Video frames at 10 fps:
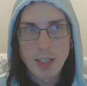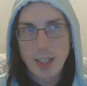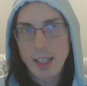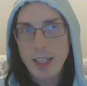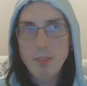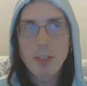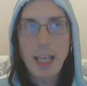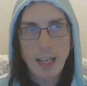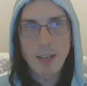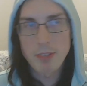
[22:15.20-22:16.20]
And I even
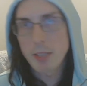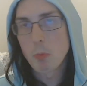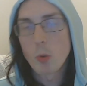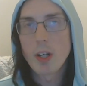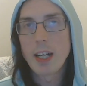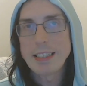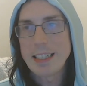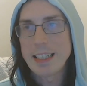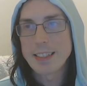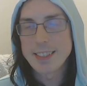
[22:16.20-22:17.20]
have like more
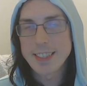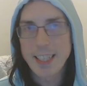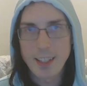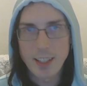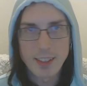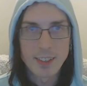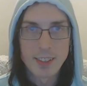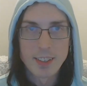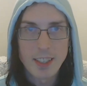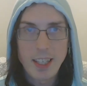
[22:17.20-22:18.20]
ideas to kind of
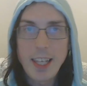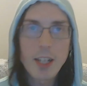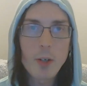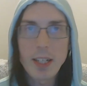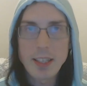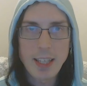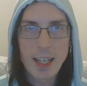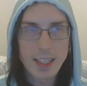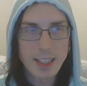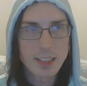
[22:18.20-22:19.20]
integrate
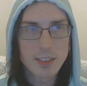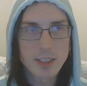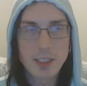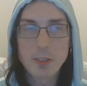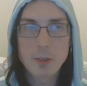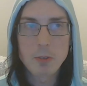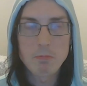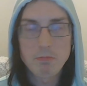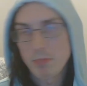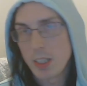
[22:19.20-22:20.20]
that into
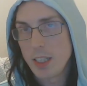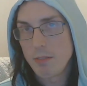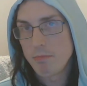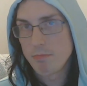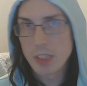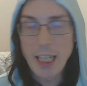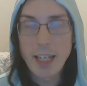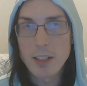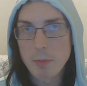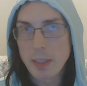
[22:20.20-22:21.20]
my
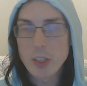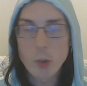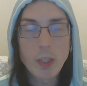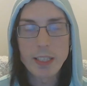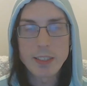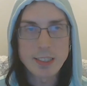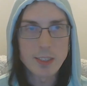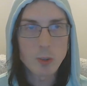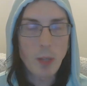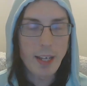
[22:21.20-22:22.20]
channel, my tweets
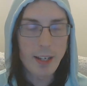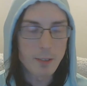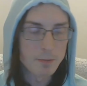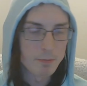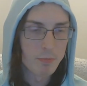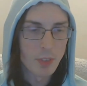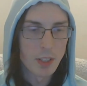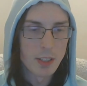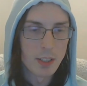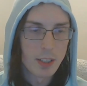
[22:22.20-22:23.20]
as well.
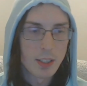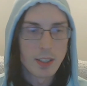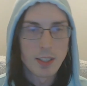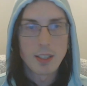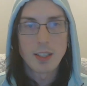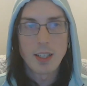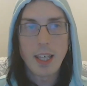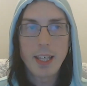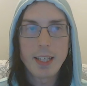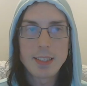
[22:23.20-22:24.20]

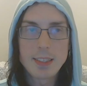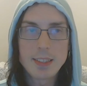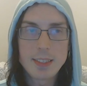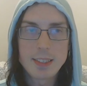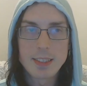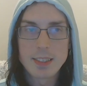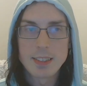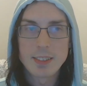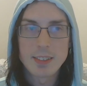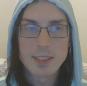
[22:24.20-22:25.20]
And
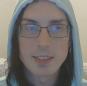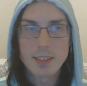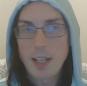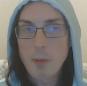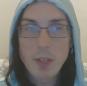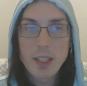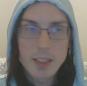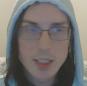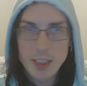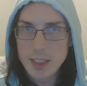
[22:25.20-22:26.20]
I really
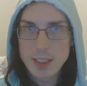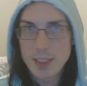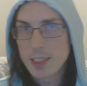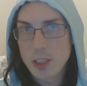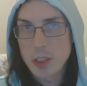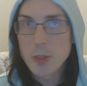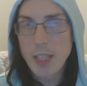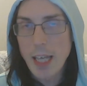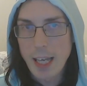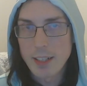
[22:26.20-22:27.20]
should just do that.